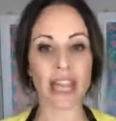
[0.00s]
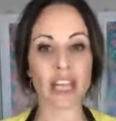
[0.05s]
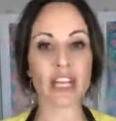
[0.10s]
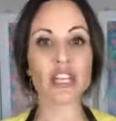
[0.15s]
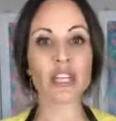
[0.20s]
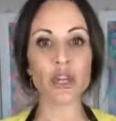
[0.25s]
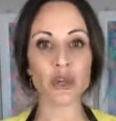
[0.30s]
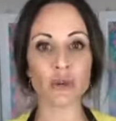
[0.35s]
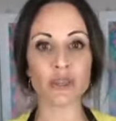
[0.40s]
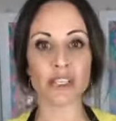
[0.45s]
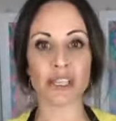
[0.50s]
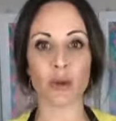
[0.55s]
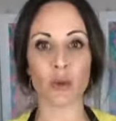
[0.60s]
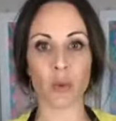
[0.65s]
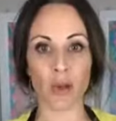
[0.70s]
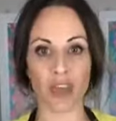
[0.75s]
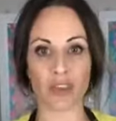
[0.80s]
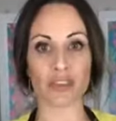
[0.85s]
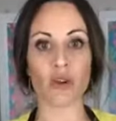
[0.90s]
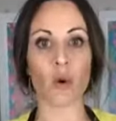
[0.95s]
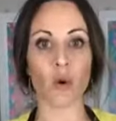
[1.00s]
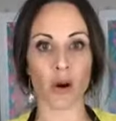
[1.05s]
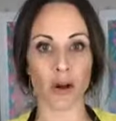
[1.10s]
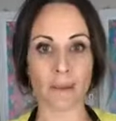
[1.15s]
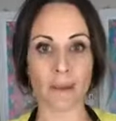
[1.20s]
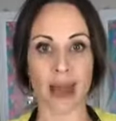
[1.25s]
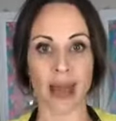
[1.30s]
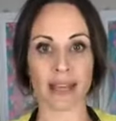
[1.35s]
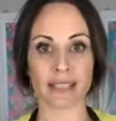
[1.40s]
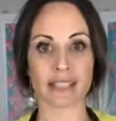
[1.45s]
use it with or a
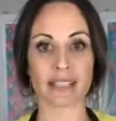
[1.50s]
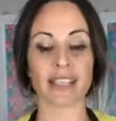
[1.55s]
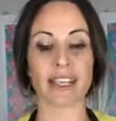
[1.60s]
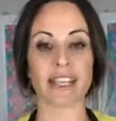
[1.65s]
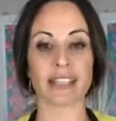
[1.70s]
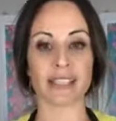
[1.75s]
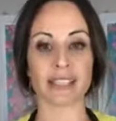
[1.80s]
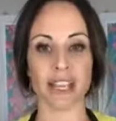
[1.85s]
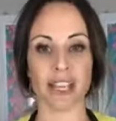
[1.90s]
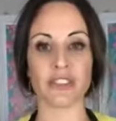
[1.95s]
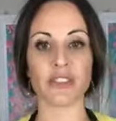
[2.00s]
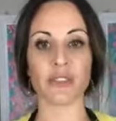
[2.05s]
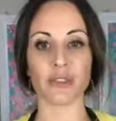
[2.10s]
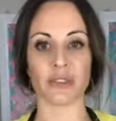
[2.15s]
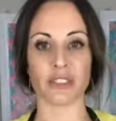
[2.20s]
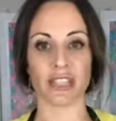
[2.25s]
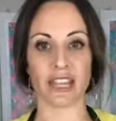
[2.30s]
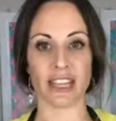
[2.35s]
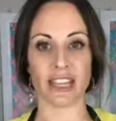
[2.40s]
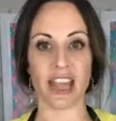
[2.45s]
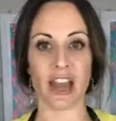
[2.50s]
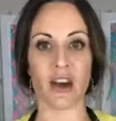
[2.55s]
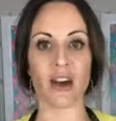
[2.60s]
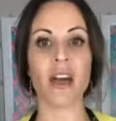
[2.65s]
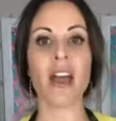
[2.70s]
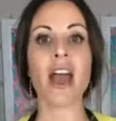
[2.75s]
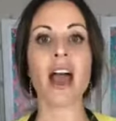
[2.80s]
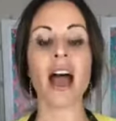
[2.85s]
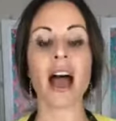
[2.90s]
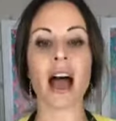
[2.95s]
mask, like Stencils, Danielle.
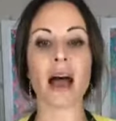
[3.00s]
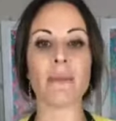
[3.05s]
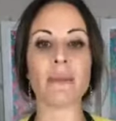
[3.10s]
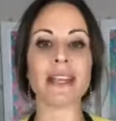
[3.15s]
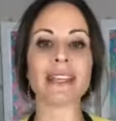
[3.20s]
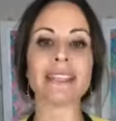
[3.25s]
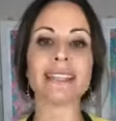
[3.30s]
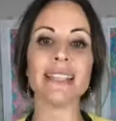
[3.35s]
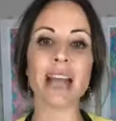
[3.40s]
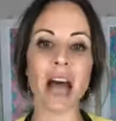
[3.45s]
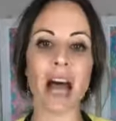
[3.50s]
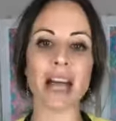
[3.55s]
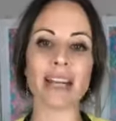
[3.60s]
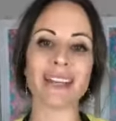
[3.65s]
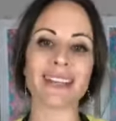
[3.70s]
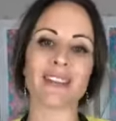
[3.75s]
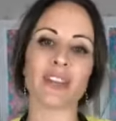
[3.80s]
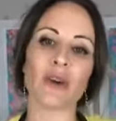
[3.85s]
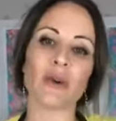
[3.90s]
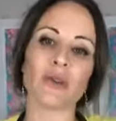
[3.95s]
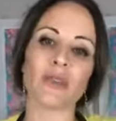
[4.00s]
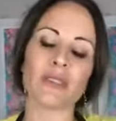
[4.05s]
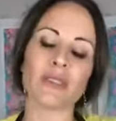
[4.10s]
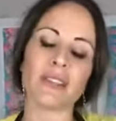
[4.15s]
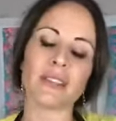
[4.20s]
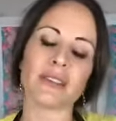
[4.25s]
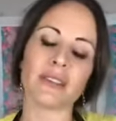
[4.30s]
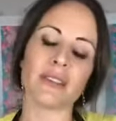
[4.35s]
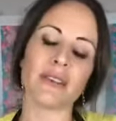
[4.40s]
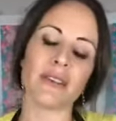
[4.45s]
It's not,
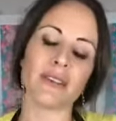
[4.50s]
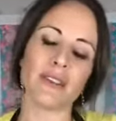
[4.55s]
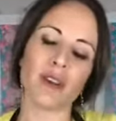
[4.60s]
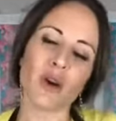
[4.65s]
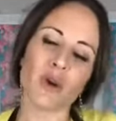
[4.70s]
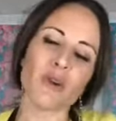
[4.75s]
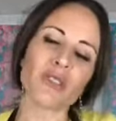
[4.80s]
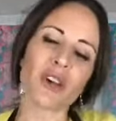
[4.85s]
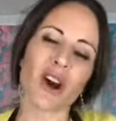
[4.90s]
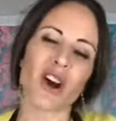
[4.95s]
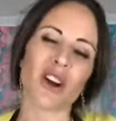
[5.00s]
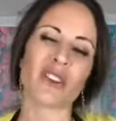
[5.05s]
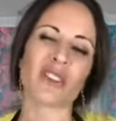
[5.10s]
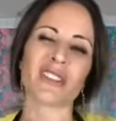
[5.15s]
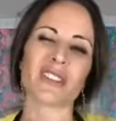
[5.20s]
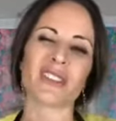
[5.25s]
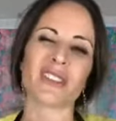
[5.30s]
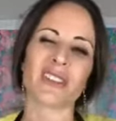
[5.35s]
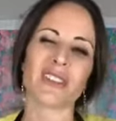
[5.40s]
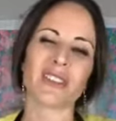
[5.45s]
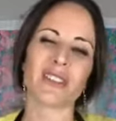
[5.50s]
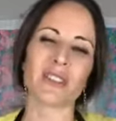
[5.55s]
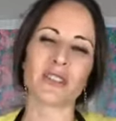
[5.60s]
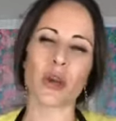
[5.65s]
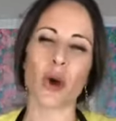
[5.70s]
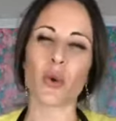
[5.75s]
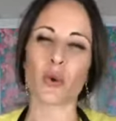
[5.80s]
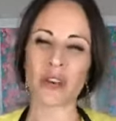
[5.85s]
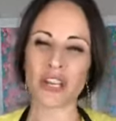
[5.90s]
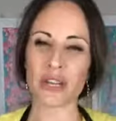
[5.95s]
those aren't
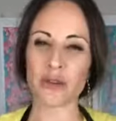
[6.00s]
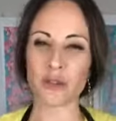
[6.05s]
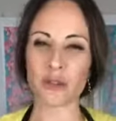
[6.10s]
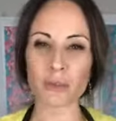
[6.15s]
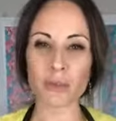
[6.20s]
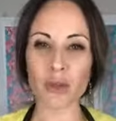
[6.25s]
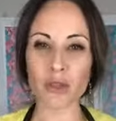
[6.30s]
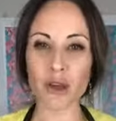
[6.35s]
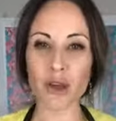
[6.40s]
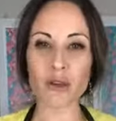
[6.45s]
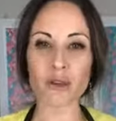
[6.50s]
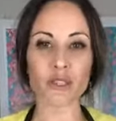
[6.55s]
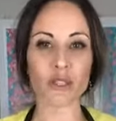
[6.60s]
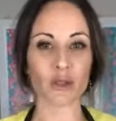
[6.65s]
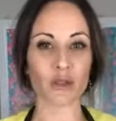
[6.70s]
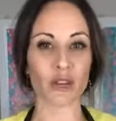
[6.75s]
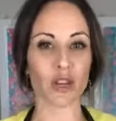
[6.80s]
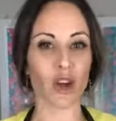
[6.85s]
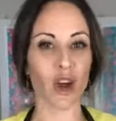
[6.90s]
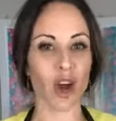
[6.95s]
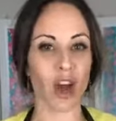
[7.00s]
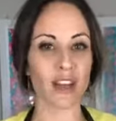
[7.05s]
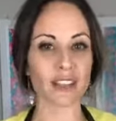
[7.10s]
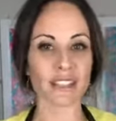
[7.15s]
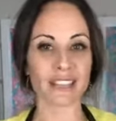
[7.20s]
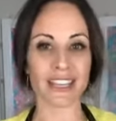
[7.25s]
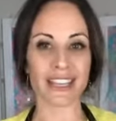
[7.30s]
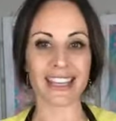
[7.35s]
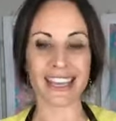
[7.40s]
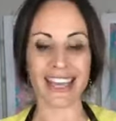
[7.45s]
so reusable though, so the cost
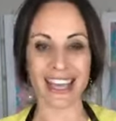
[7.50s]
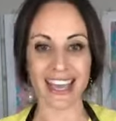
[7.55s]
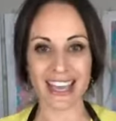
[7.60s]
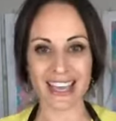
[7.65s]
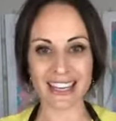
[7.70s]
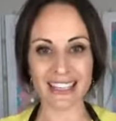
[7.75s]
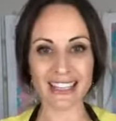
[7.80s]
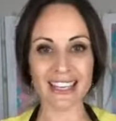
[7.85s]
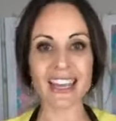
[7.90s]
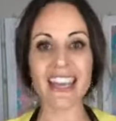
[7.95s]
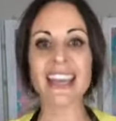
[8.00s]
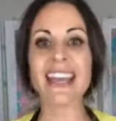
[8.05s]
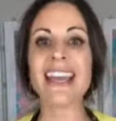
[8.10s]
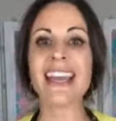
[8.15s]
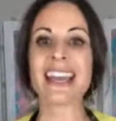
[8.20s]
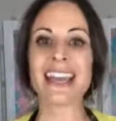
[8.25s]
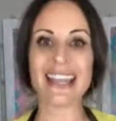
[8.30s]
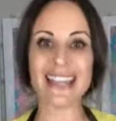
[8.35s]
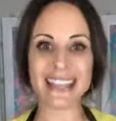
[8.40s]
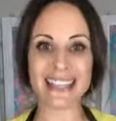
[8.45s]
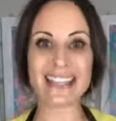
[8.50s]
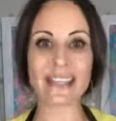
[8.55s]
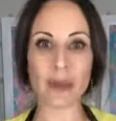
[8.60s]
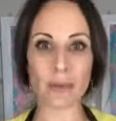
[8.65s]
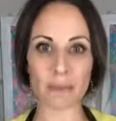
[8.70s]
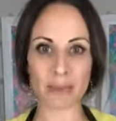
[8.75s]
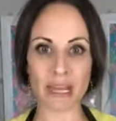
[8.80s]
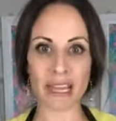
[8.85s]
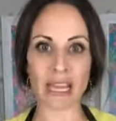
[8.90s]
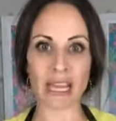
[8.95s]
in the end ends
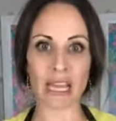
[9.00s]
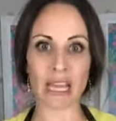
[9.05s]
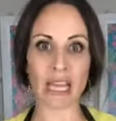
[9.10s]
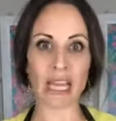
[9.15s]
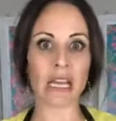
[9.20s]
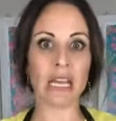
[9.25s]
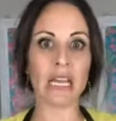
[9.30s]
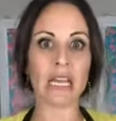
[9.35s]
up being